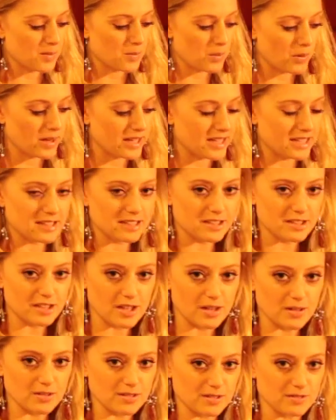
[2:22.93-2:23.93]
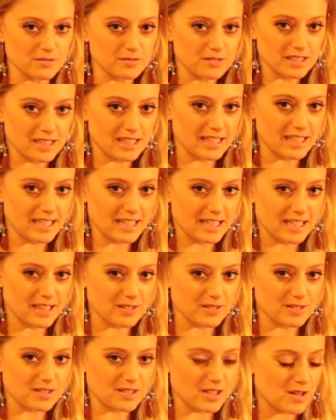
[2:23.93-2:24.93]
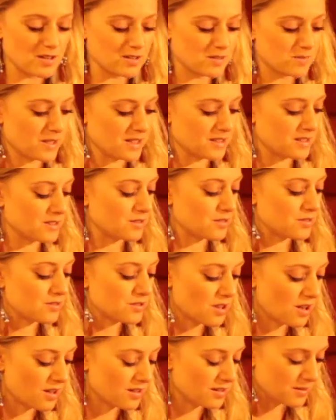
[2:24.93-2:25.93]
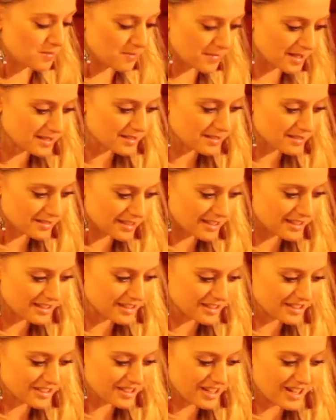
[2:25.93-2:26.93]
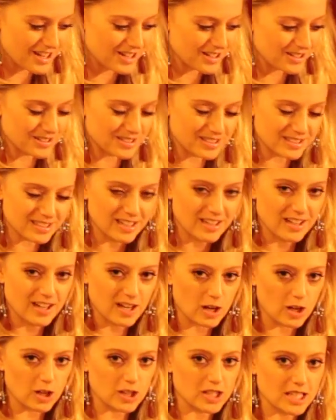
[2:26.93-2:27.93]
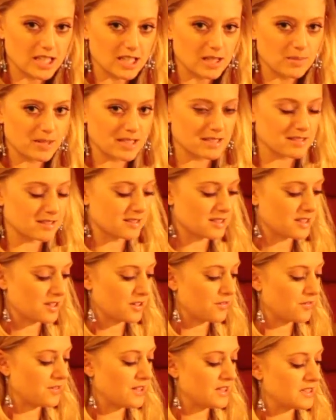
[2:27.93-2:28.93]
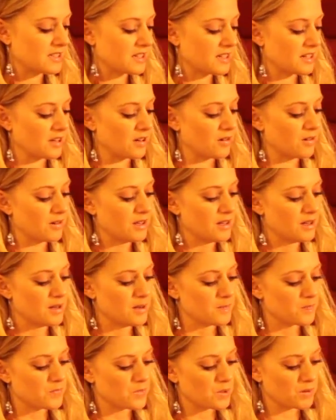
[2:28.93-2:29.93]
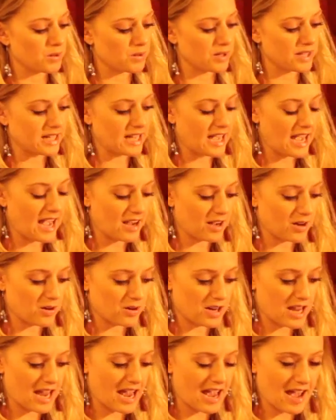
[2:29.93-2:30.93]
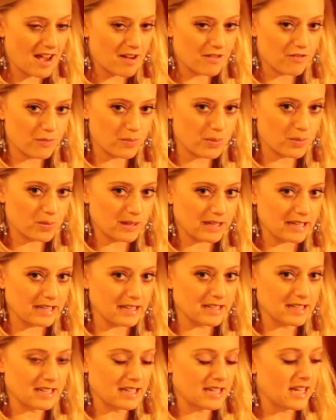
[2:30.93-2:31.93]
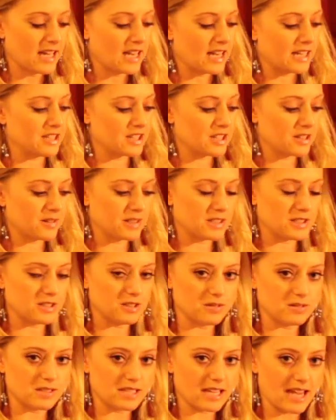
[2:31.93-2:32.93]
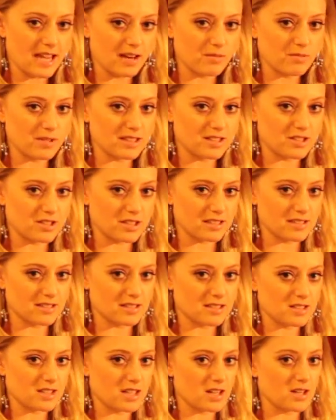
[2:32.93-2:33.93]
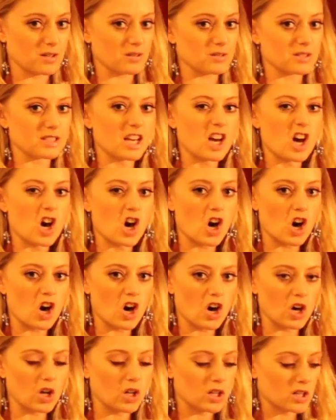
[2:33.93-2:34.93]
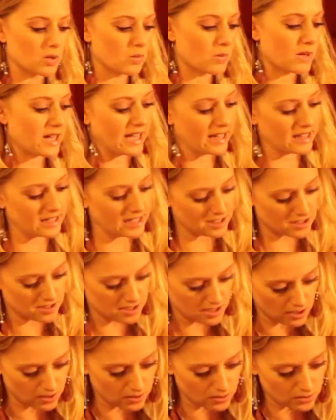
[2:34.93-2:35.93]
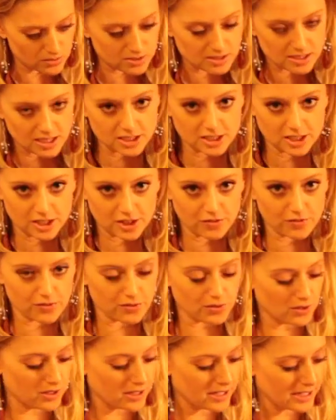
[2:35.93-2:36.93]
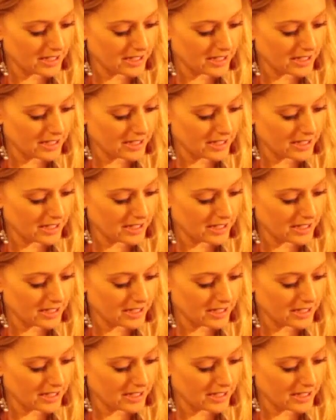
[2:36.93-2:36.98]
pointing the toes and really getting those toes, the muscles under your toes, all the little muscles in your feet to go, we're going to go to half point, and you're going to do 10 with just the toes, all the way, like toes touching the floor.